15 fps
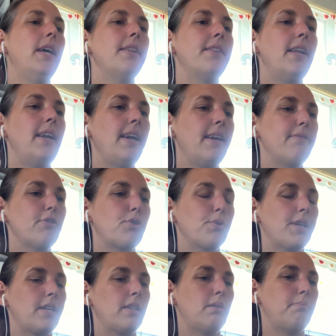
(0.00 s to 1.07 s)
Then I have the
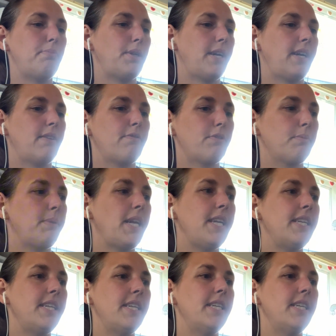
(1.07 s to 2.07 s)
curriculum plan from ADE